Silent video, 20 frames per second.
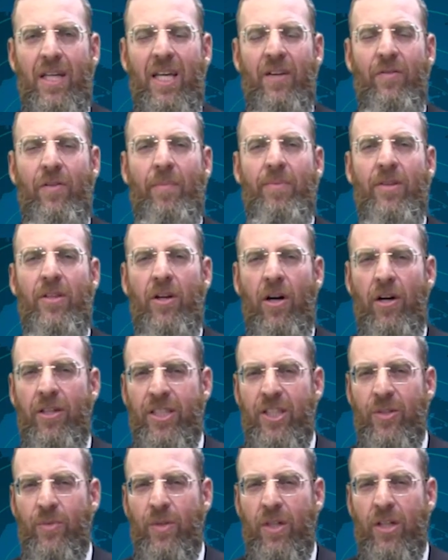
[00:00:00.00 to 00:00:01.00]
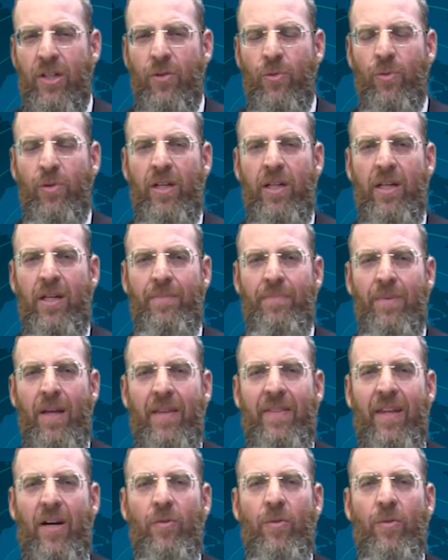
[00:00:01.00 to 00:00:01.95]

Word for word: even Rabbi Yosi would agree that it